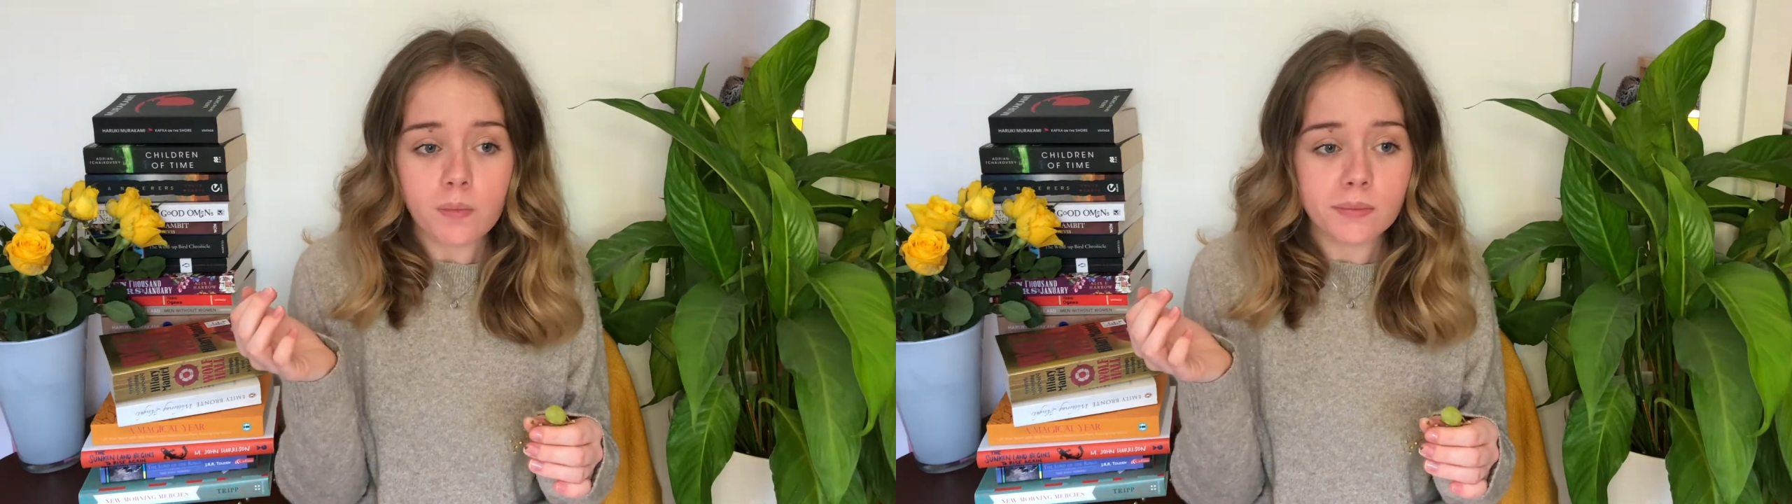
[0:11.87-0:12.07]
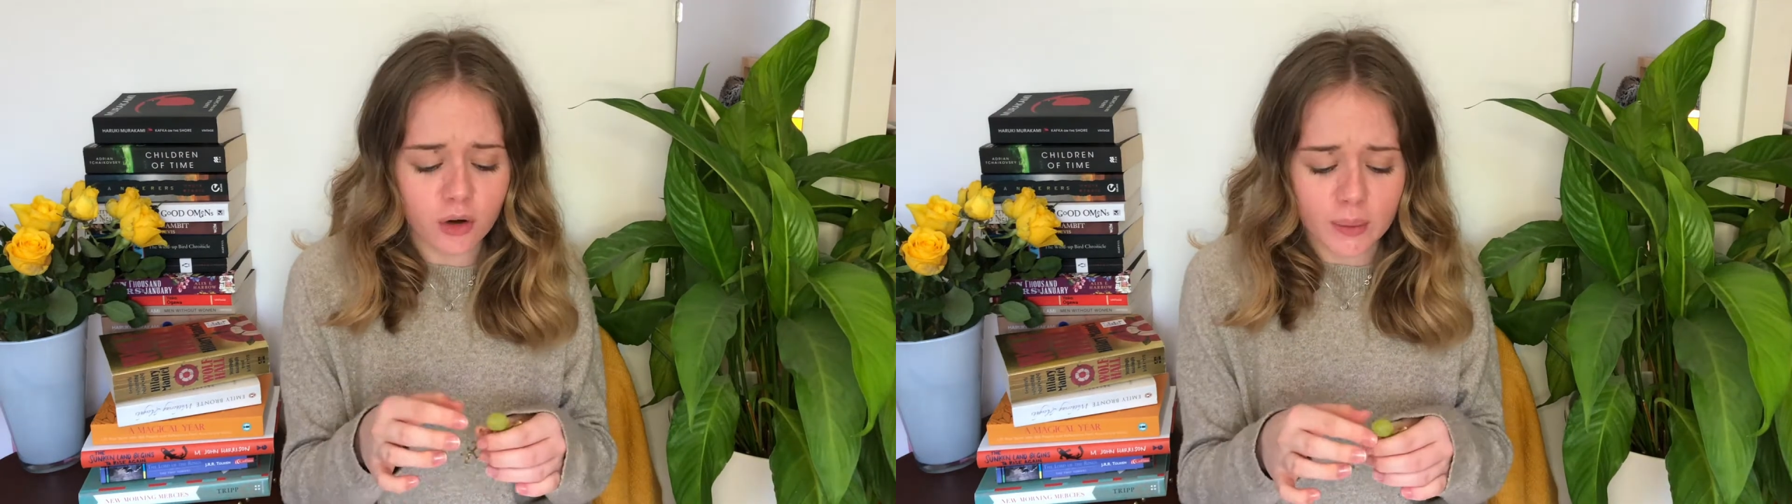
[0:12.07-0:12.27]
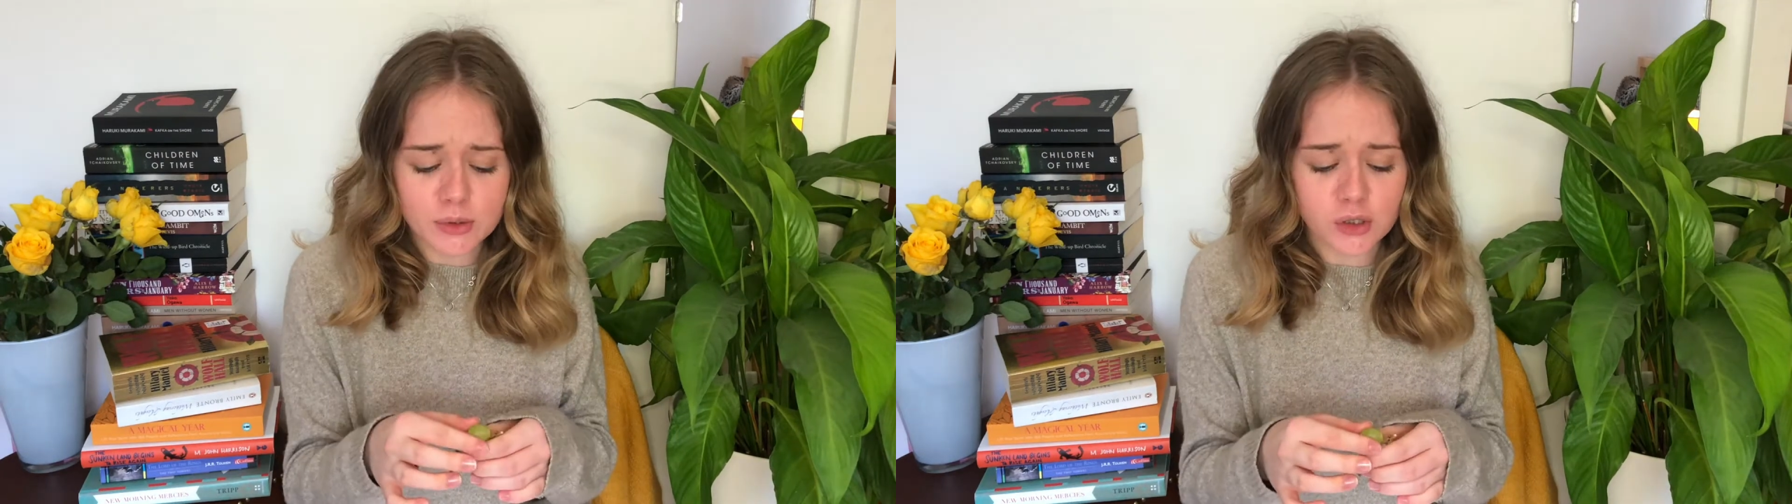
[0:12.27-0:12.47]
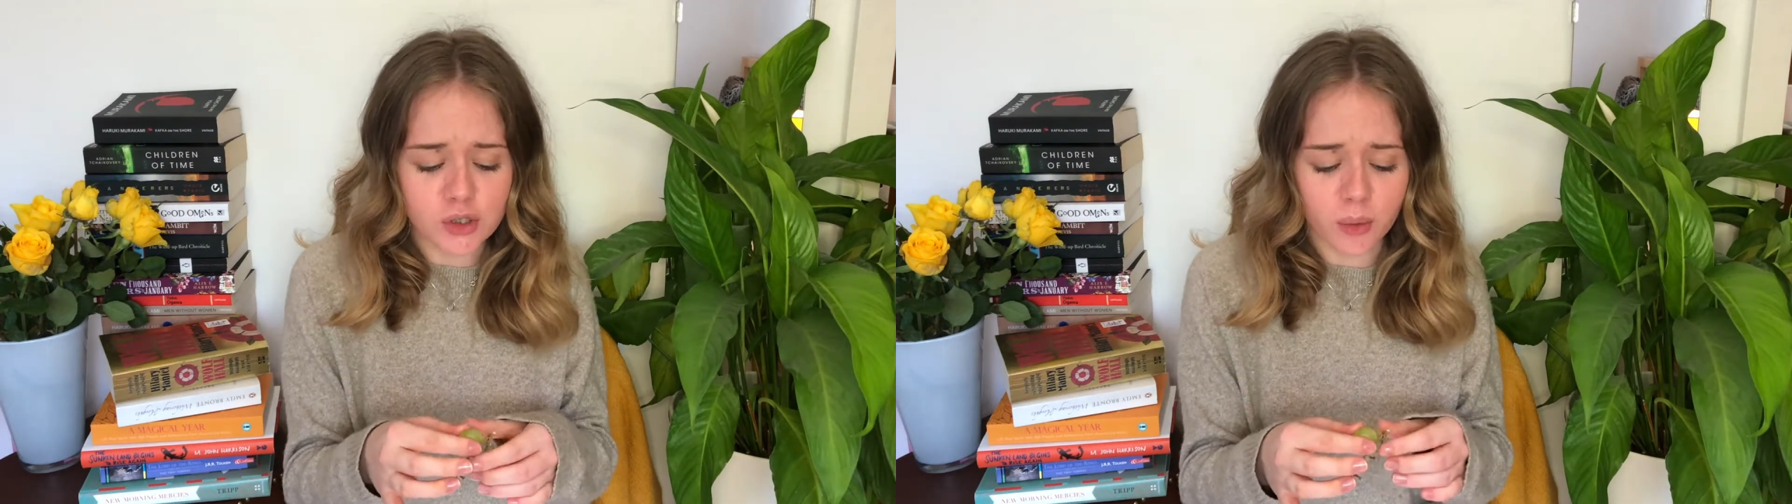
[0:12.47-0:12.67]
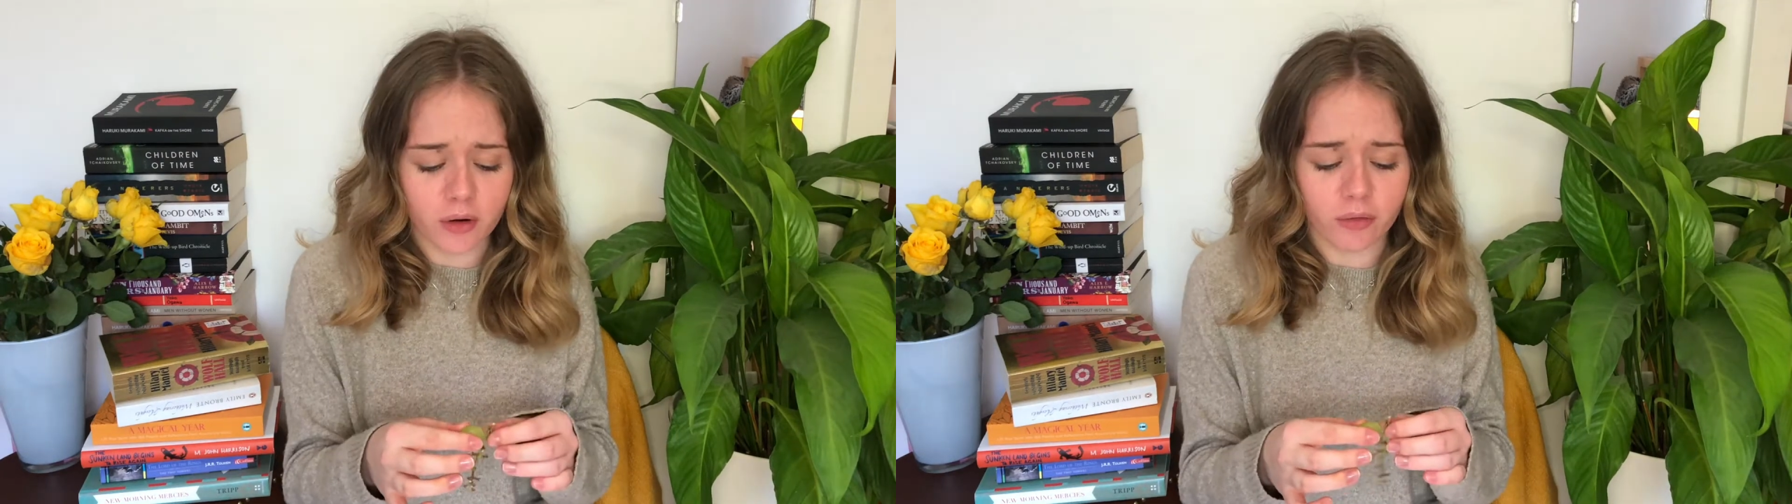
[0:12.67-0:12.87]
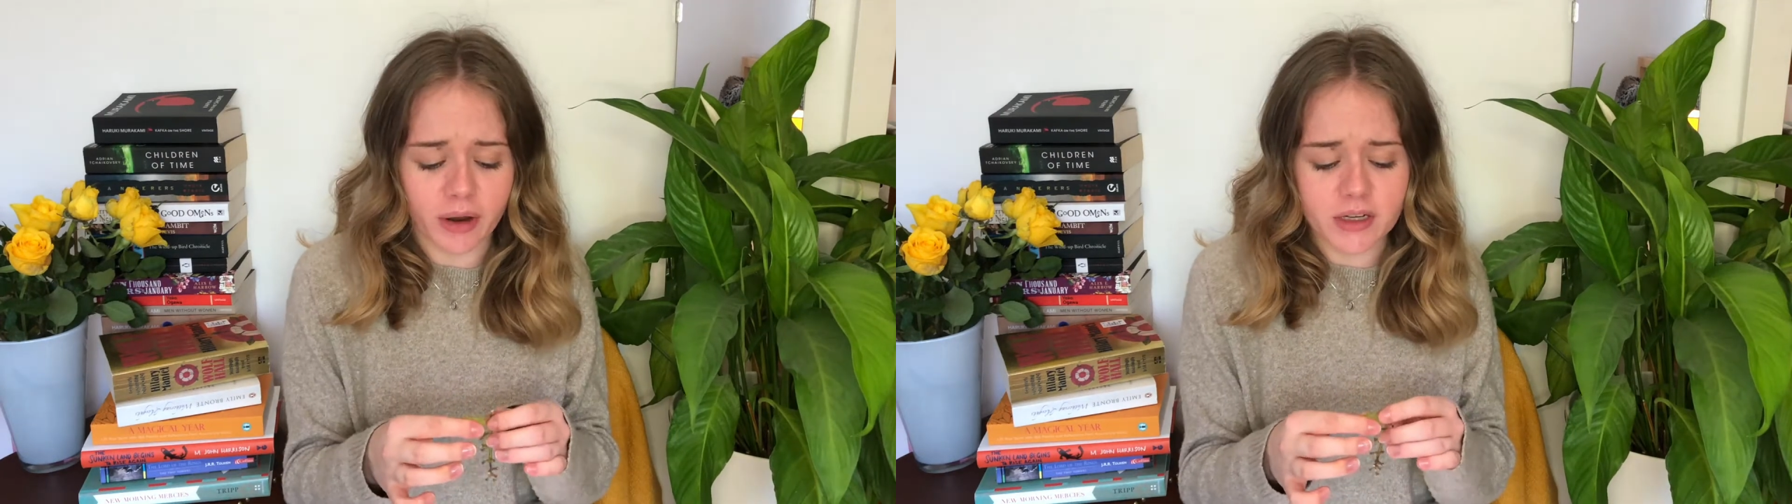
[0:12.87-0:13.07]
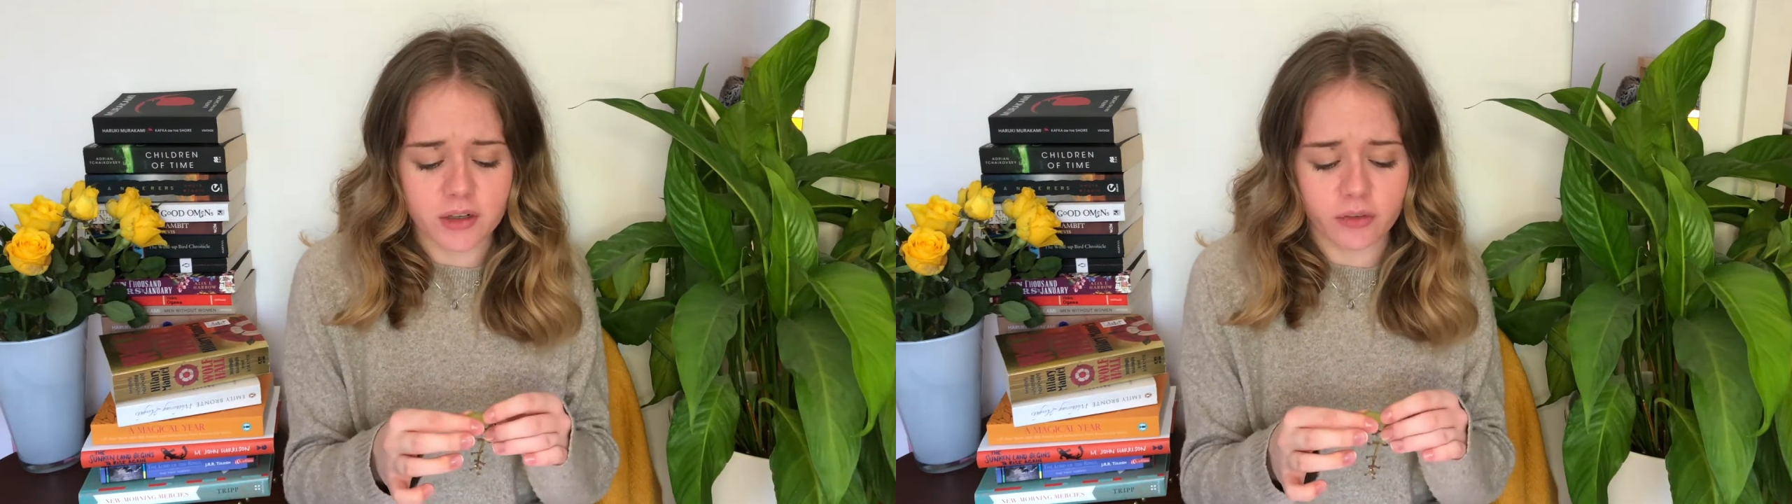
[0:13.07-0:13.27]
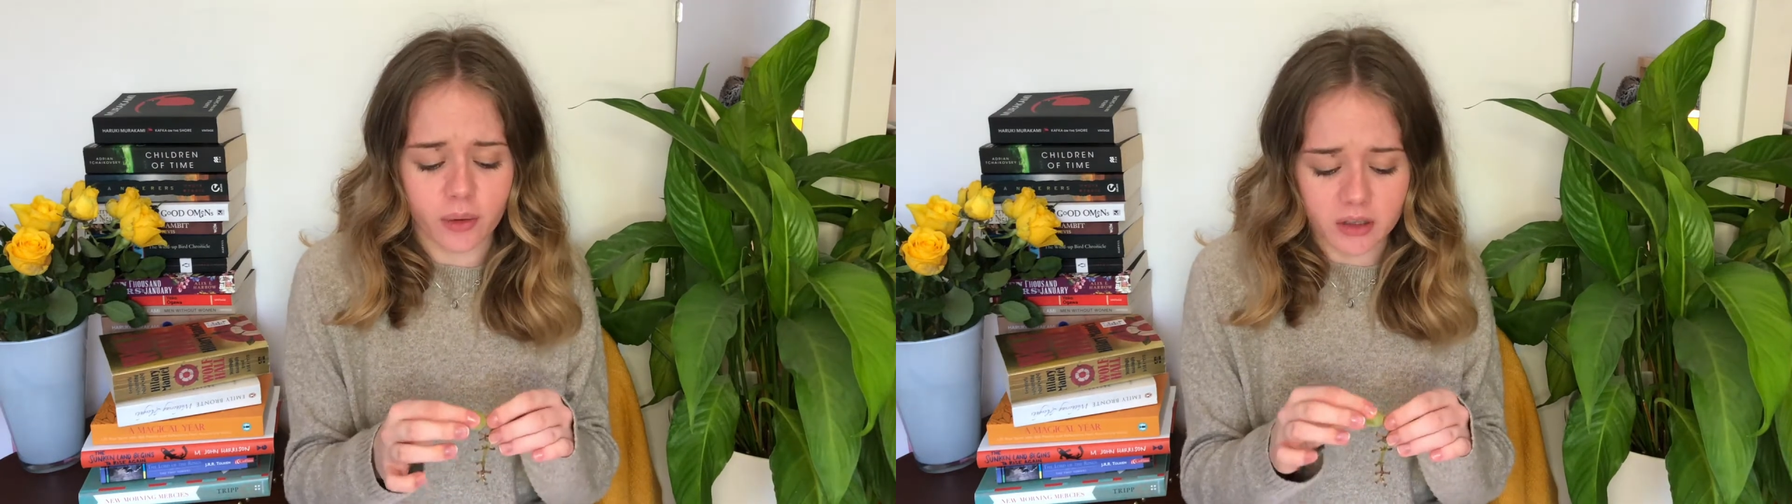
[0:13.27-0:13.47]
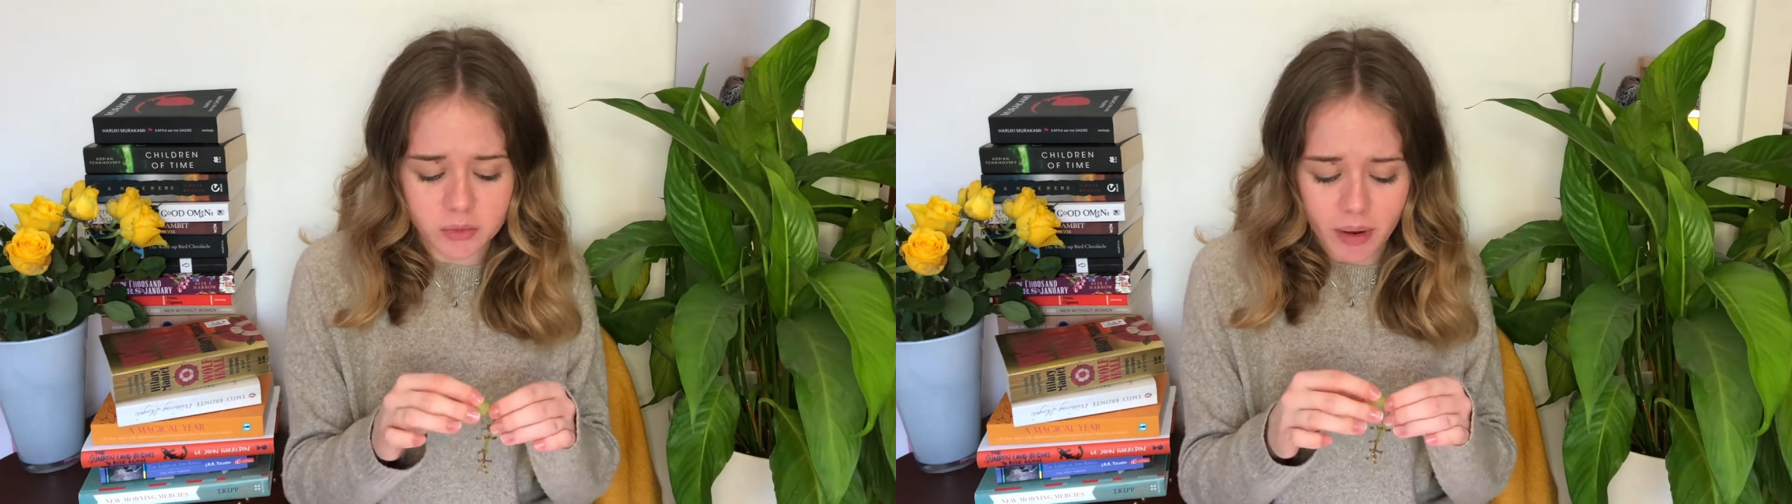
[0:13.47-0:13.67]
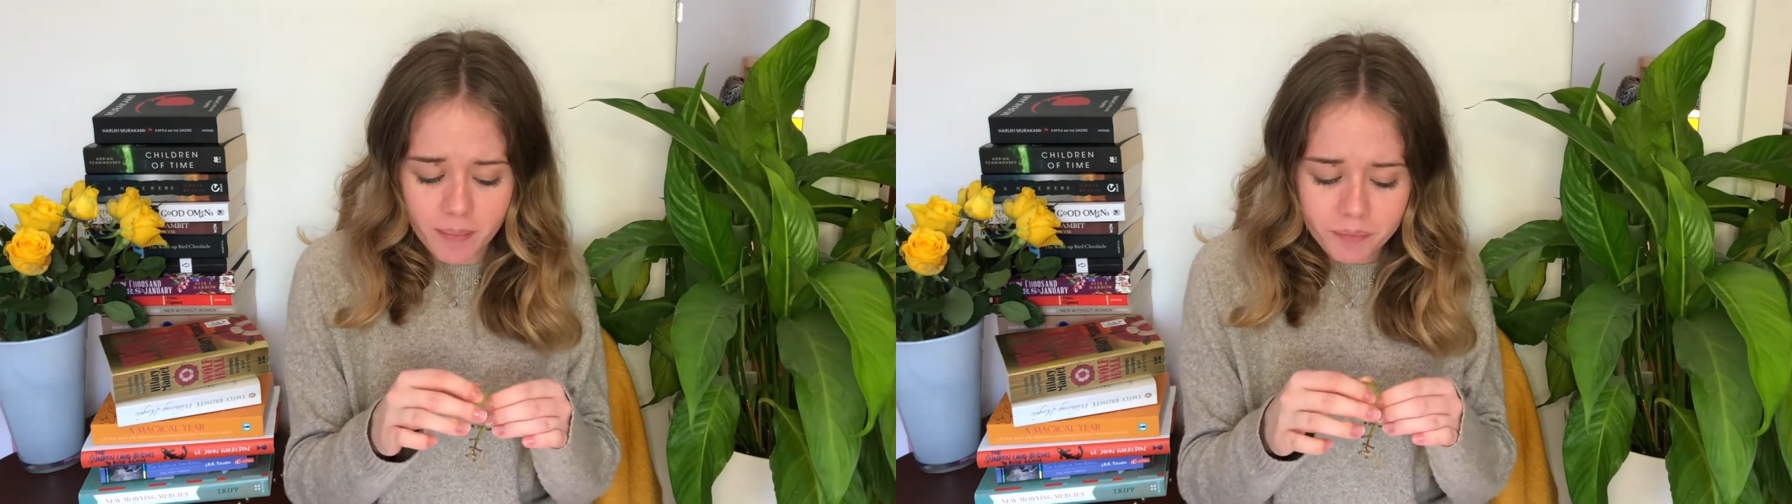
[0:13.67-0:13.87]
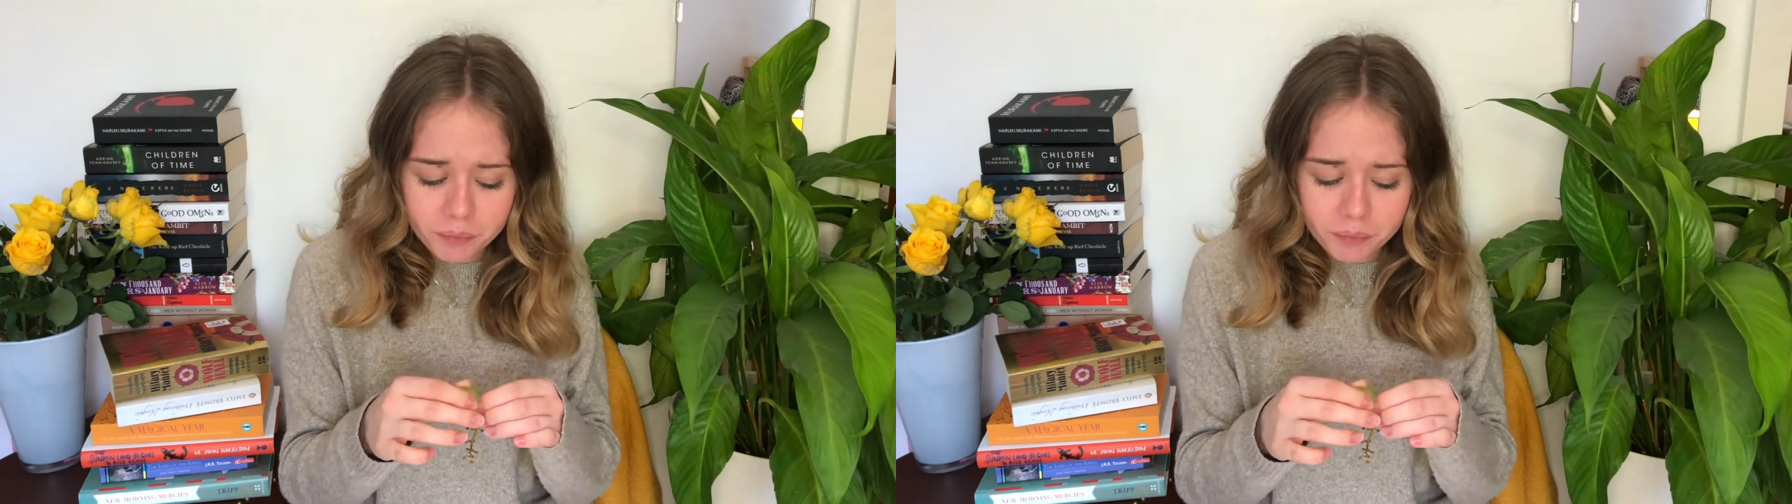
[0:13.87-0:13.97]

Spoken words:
Grapes are so underrated if you ask me.